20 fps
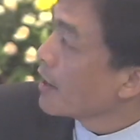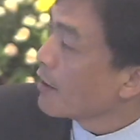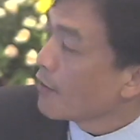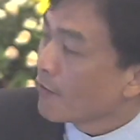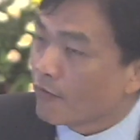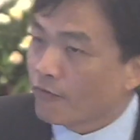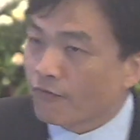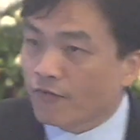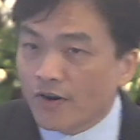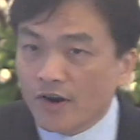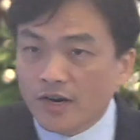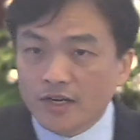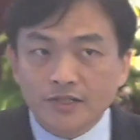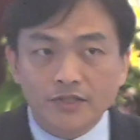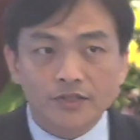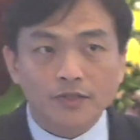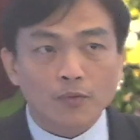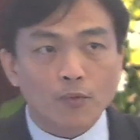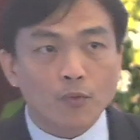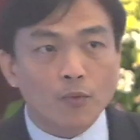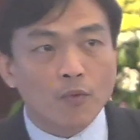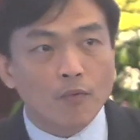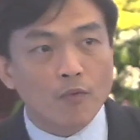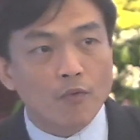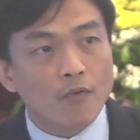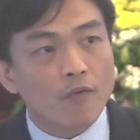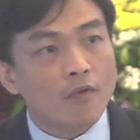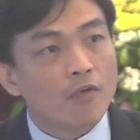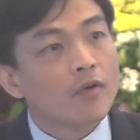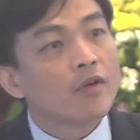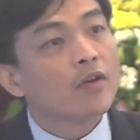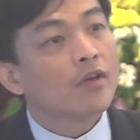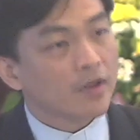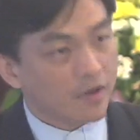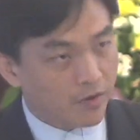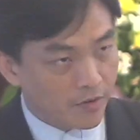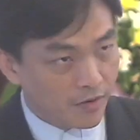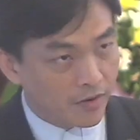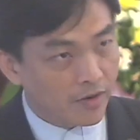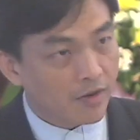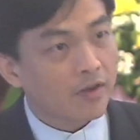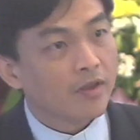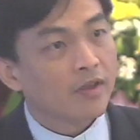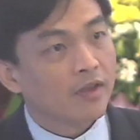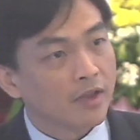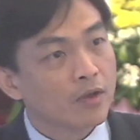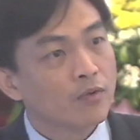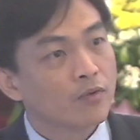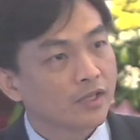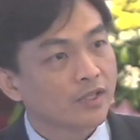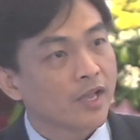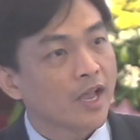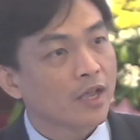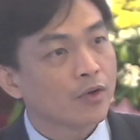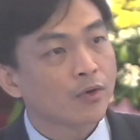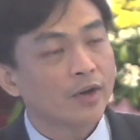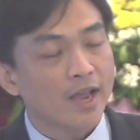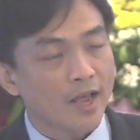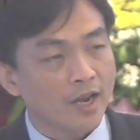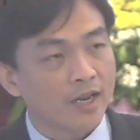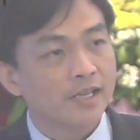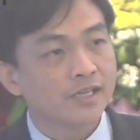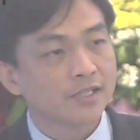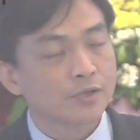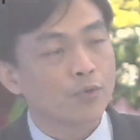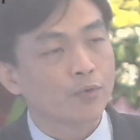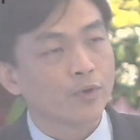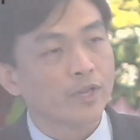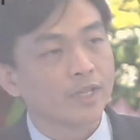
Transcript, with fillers: First, he was angry at least three